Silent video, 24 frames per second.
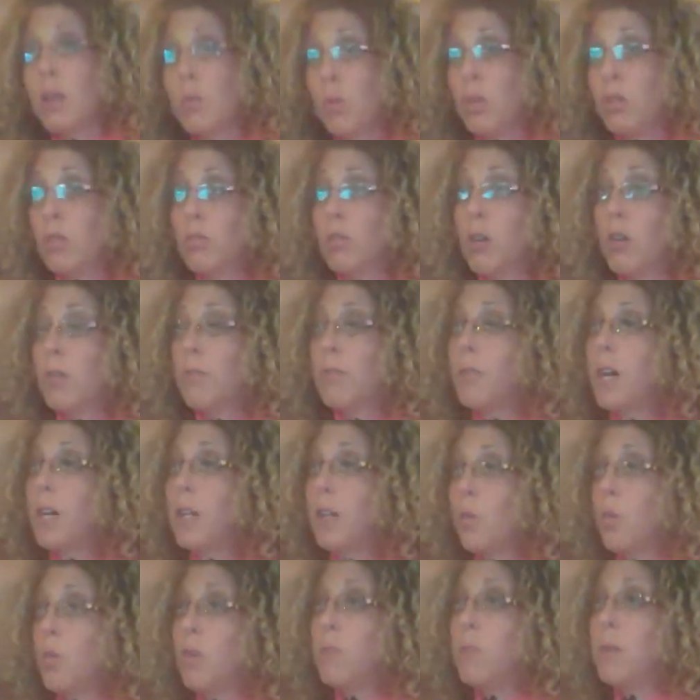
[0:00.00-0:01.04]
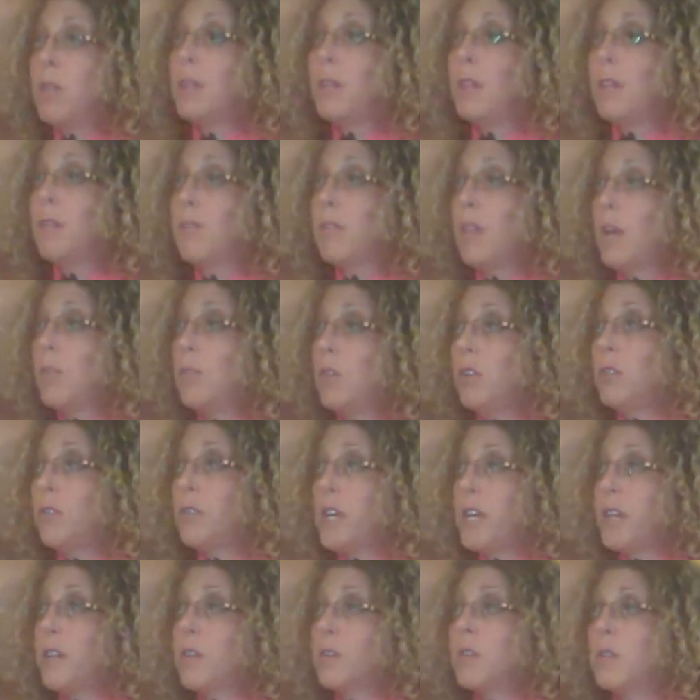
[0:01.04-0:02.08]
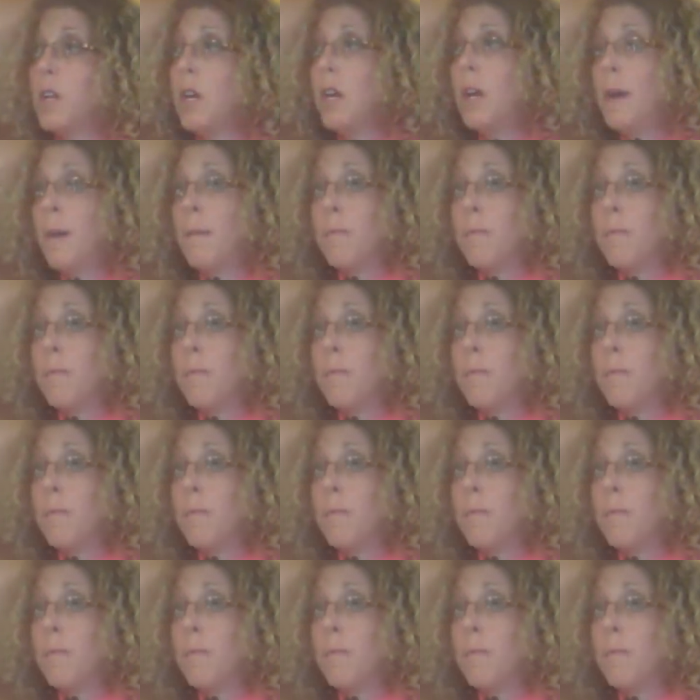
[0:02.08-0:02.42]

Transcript: And we certify that we meet these safety standards.